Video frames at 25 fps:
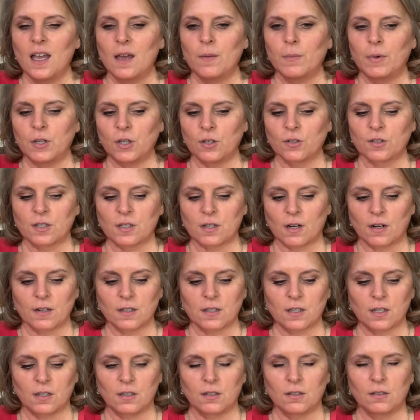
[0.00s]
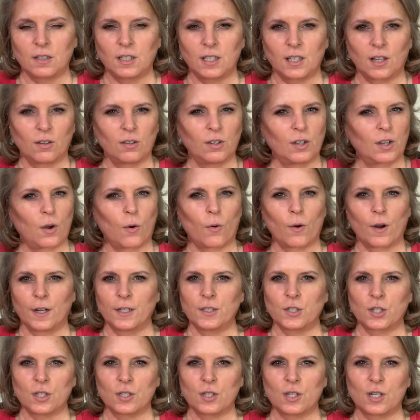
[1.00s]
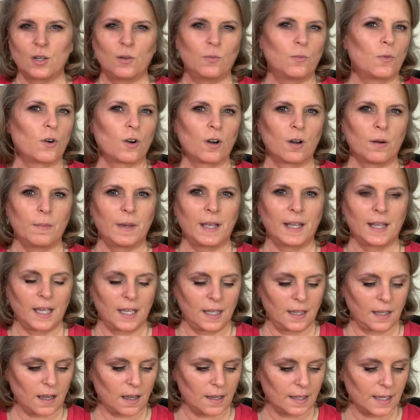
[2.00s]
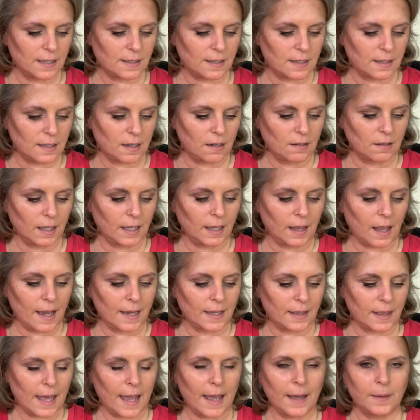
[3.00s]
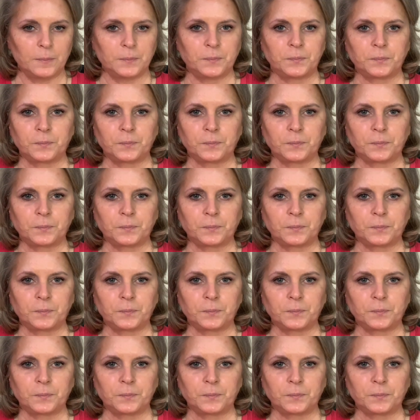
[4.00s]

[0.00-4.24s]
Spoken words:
but you'll start to, look orange and too warm and not necessarily like that.